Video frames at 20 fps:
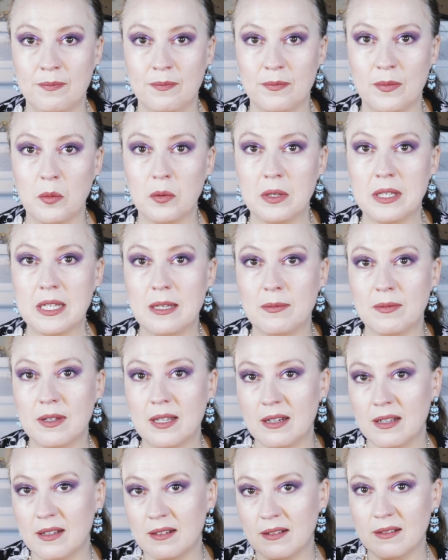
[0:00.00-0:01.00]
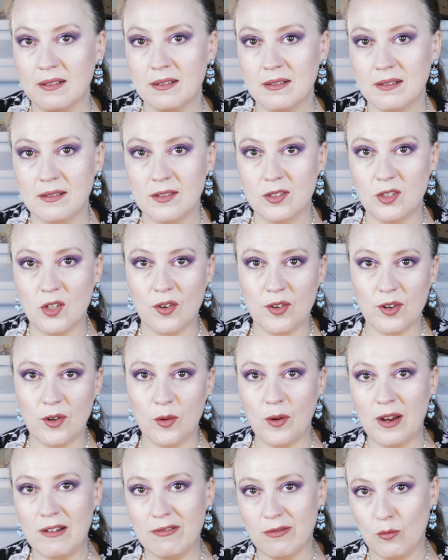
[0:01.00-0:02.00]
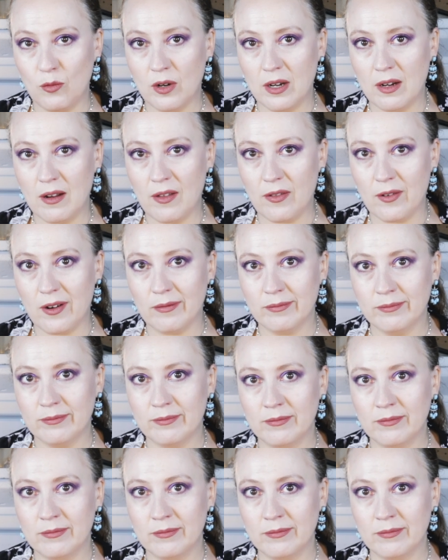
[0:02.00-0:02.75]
But we keep getting darted away from one another.